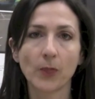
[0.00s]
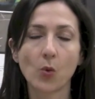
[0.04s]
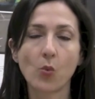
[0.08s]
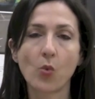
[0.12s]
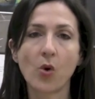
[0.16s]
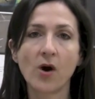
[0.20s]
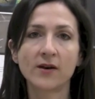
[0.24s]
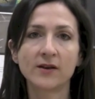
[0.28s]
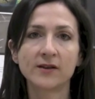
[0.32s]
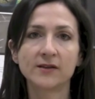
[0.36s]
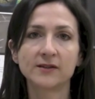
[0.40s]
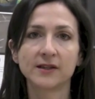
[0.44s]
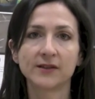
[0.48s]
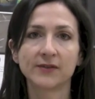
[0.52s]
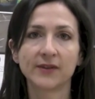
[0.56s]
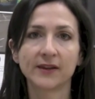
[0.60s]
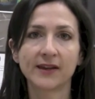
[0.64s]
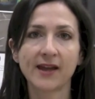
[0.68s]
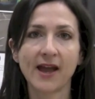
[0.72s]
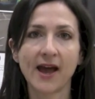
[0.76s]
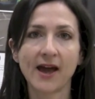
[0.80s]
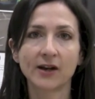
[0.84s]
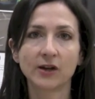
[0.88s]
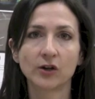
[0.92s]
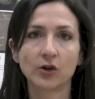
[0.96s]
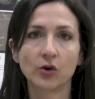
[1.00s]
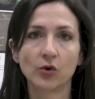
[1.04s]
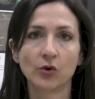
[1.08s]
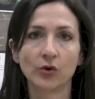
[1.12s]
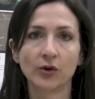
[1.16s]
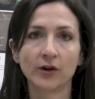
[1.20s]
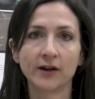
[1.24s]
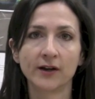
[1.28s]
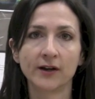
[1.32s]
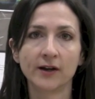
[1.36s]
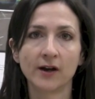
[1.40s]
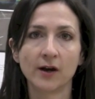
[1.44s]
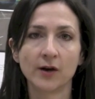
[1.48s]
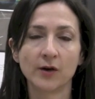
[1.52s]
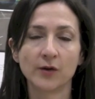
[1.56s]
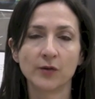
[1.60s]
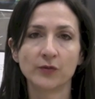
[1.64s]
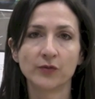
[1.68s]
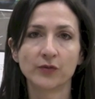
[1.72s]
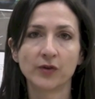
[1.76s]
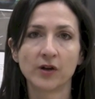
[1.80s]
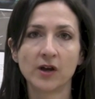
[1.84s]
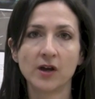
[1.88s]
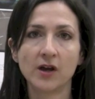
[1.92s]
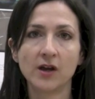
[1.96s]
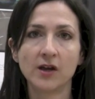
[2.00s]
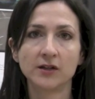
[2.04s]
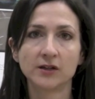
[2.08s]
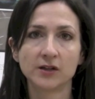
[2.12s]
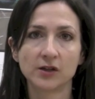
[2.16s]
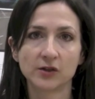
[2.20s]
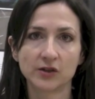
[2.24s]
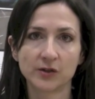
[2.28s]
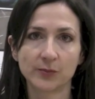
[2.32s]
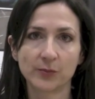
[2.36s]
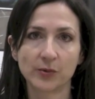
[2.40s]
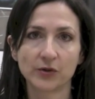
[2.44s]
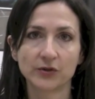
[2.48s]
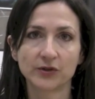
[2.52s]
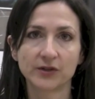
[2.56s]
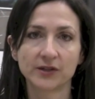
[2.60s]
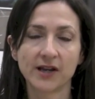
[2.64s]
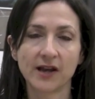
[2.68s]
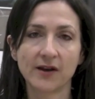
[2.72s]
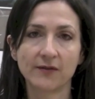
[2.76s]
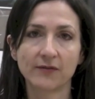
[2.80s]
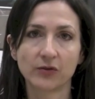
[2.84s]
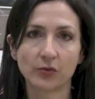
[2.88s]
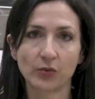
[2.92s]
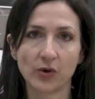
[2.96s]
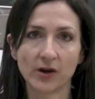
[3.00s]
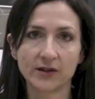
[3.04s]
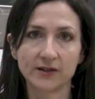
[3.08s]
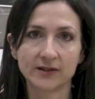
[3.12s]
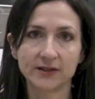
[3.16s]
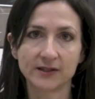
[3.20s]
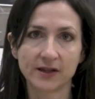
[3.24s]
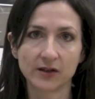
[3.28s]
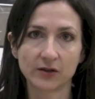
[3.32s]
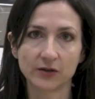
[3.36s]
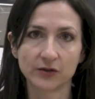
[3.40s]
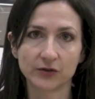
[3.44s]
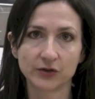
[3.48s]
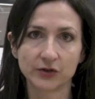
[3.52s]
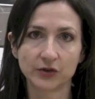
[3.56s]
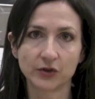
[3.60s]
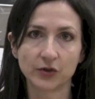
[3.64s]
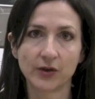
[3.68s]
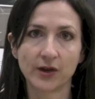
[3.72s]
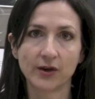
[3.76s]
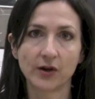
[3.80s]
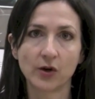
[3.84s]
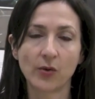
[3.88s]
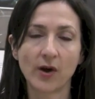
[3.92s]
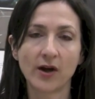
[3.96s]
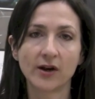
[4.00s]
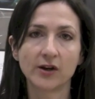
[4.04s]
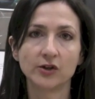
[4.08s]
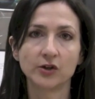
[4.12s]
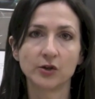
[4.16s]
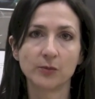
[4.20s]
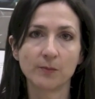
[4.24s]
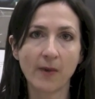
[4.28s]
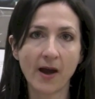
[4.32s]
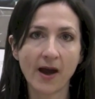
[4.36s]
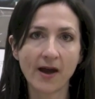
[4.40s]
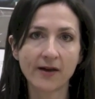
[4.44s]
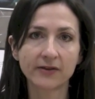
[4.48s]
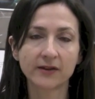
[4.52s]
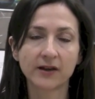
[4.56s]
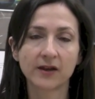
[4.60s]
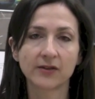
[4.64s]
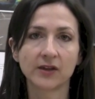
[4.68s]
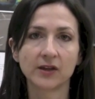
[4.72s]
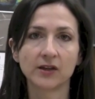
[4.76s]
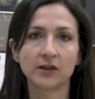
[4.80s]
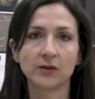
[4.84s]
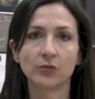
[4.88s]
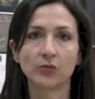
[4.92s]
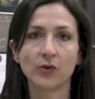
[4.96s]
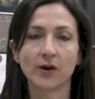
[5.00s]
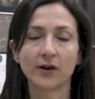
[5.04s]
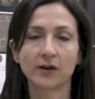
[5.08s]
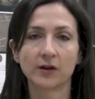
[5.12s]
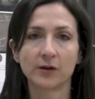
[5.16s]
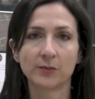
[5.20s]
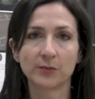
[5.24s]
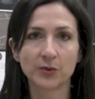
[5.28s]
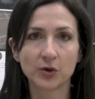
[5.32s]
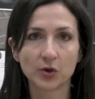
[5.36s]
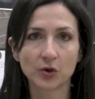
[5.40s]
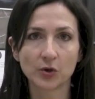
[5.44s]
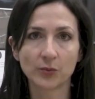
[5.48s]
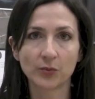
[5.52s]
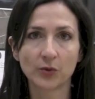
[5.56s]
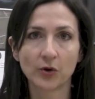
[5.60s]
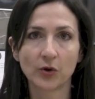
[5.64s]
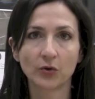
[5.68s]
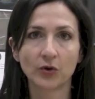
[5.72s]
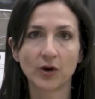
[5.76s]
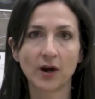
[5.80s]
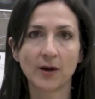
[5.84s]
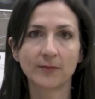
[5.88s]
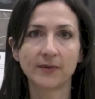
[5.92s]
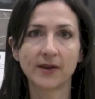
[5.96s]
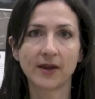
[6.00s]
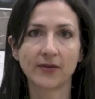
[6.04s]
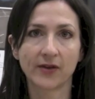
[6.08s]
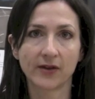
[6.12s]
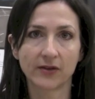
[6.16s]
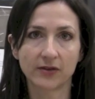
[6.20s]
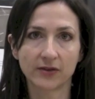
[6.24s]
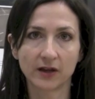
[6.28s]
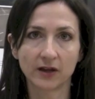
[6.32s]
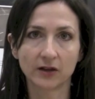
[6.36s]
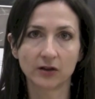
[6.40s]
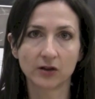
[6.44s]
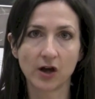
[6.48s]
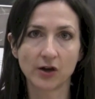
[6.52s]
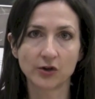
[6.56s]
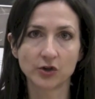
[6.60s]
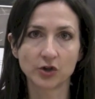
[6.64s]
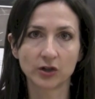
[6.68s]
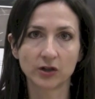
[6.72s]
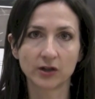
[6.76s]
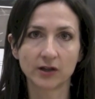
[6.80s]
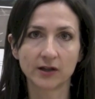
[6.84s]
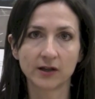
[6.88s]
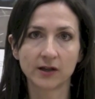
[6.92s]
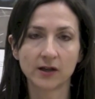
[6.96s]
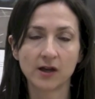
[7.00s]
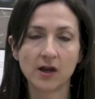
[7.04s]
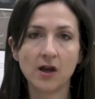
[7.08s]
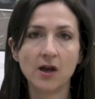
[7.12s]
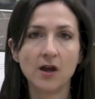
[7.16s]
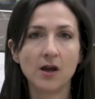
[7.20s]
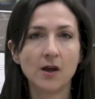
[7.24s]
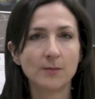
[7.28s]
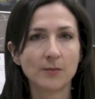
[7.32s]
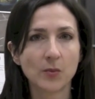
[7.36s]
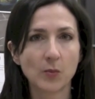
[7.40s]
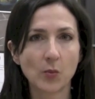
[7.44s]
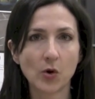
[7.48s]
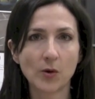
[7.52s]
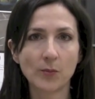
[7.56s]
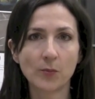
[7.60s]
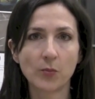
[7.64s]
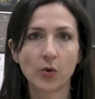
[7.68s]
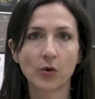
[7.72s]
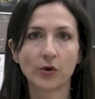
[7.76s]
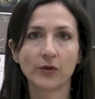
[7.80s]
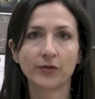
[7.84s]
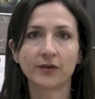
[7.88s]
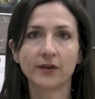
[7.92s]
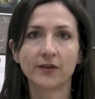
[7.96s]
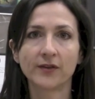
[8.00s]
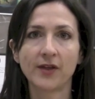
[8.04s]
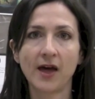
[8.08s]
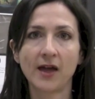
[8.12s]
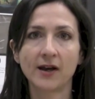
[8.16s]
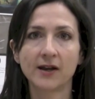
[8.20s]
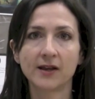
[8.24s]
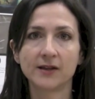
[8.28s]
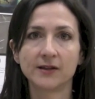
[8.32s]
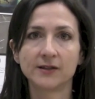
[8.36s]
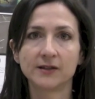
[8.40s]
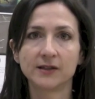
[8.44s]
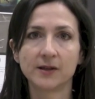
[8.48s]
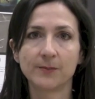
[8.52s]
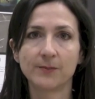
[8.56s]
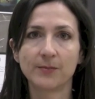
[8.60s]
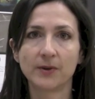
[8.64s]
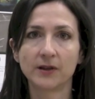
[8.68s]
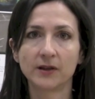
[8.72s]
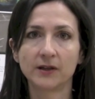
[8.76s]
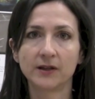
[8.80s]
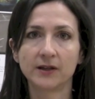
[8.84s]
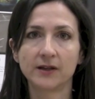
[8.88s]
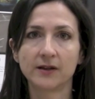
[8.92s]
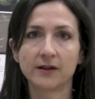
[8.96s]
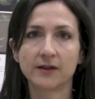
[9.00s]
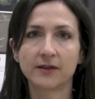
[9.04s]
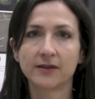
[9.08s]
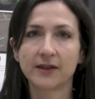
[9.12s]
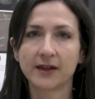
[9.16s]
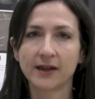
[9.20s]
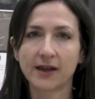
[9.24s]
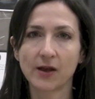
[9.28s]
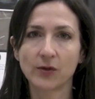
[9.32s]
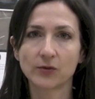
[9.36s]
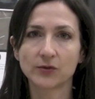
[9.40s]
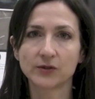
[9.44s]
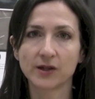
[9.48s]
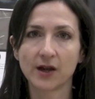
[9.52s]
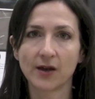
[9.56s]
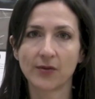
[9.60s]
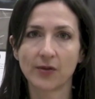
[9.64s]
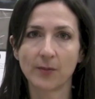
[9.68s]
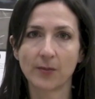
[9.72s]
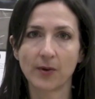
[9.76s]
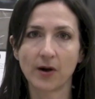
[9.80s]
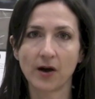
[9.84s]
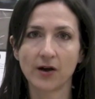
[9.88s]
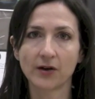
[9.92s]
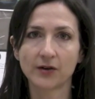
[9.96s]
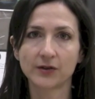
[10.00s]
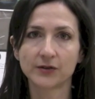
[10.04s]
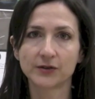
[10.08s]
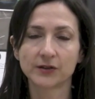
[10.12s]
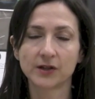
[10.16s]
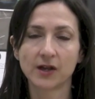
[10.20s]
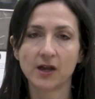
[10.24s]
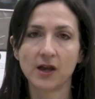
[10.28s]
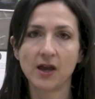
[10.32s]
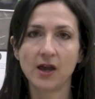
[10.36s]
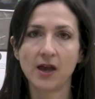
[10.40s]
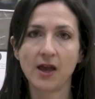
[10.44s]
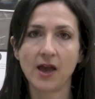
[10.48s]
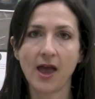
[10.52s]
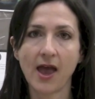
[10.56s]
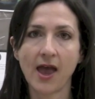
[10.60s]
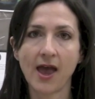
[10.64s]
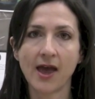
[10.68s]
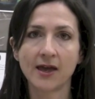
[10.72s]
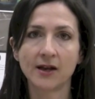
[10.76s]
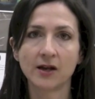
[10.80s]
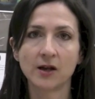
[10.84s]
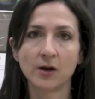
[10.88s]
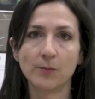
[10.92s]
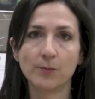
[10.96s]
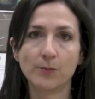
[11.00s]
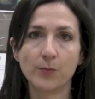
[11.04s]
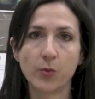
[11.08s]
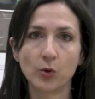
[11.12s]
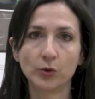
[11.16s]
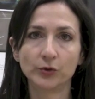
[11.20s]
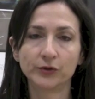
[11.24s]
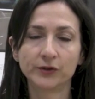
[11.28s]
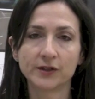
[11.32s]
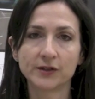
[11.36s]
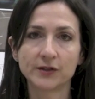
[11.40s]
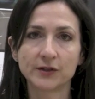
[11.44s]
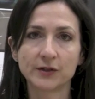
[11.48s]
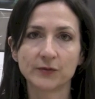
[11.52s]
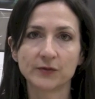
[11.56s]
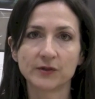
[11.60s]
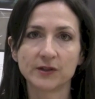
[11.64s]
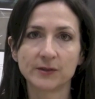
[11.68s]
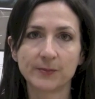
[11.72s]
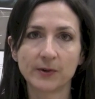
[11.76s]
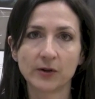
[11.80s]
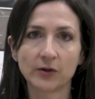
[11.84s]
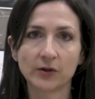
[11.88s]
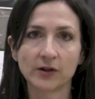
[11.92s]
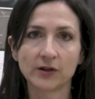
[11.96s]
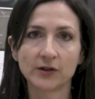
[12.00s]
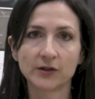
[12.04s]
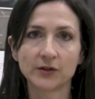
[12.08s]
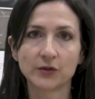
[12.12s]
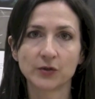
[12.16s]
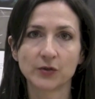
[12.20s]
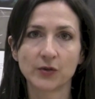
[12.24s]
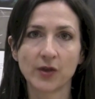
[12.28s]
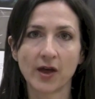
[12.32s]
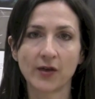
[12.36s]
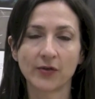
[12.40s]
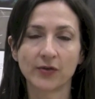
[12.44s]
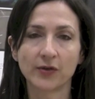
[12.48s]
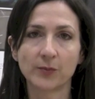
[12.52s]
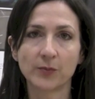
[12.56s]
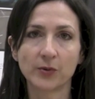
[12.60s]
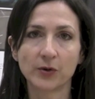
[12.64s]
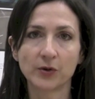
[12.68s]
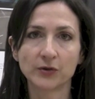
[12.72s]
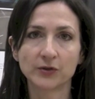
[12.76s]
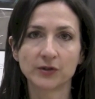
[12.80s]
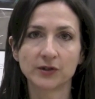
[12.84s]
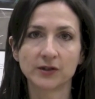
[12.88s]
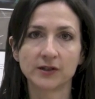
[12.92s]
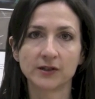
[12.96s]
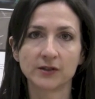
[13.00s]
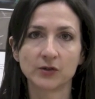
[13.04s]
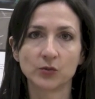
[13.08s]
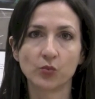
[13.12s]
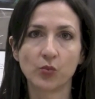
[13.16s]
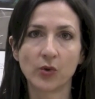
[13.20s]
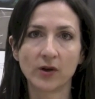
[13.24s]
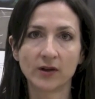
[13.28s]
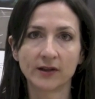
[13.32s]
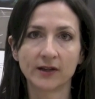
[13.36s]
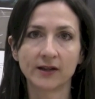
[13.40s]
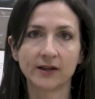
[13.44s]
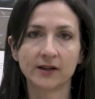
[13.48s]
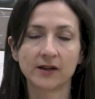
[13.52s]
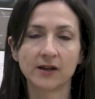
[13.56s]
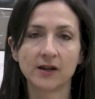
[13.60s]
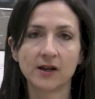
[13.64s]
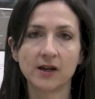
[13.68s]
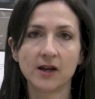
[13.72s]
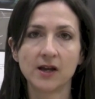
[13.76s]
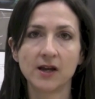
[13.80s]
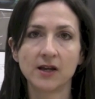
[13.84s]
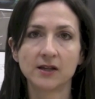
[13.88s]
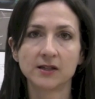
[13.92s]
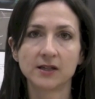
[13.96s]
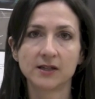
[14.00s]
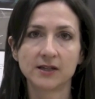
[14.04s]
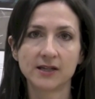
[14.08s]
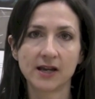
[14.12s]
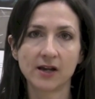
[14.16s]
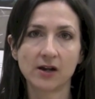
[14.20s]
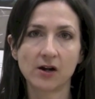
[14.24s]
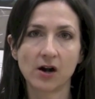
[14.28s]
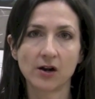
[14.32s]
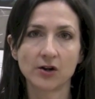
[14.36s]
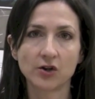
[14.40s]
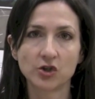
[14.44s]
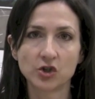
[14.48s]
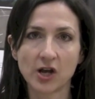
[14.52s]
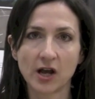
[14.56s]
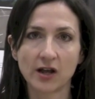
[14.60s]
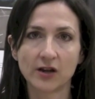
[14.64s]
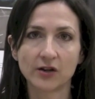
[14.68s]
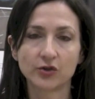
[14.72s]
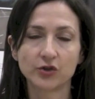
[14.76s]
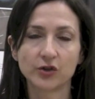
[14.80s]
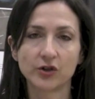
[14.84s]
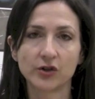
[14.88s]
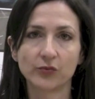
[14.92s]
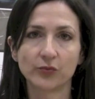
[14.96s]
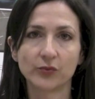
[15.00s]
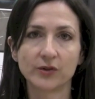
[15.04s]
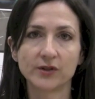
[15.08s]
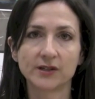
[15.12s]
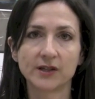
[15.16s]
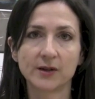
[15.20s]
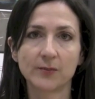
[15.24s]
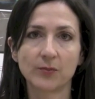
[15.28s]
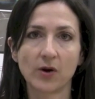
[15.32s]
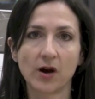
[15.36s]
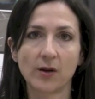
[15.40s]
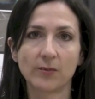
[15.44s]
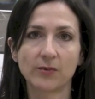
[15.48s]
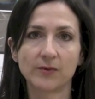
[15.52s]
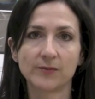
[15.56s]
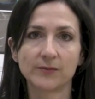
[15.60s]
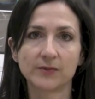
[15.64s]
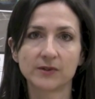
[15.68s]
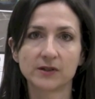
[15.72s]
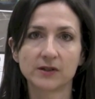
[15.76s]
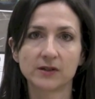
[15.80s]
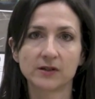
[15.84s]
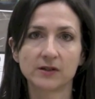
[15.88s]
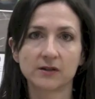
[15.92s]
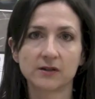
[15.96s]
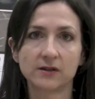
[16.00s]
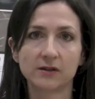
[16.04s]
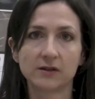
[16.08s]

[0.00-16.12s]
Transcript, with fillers: One is in the category of does the person have the right skills? Do they know how to do math? Can they write a computer program? Can they think logically? But more important than that is the ability to think outside the box and a boldness of spirit so that the person is willing to take on challenging and risky problems.